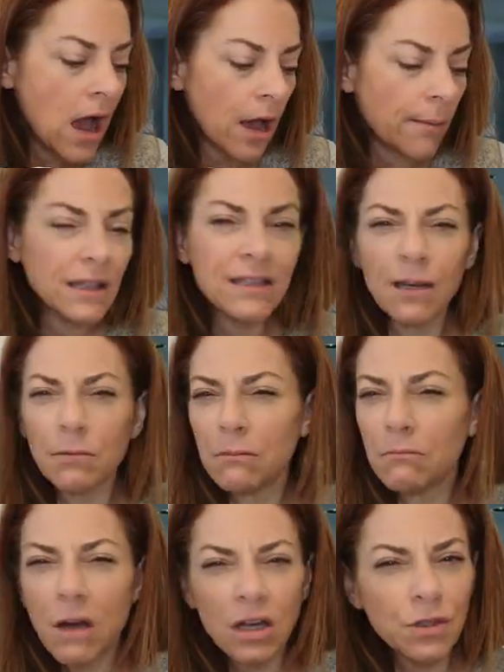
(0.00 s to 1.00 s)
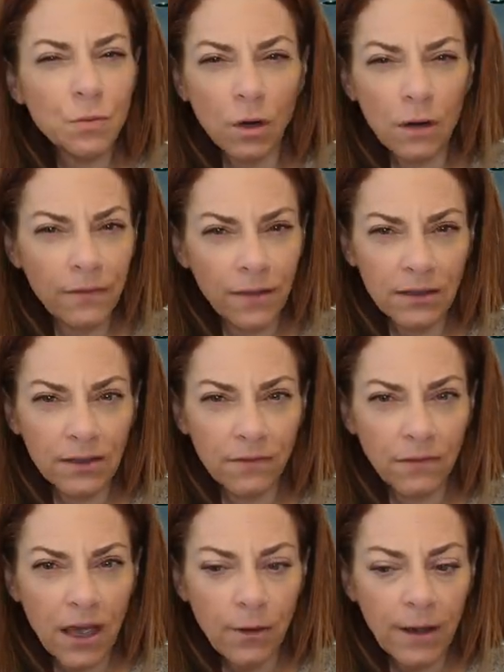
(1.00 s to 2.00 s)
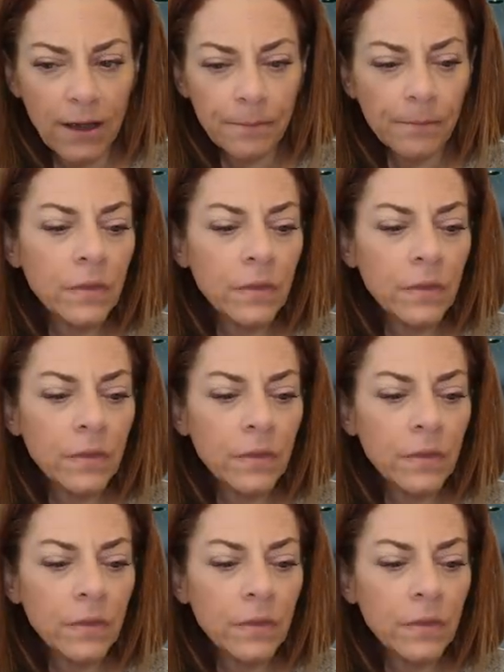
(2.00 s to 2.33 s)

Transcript: Um, it's going to be much more effective that way.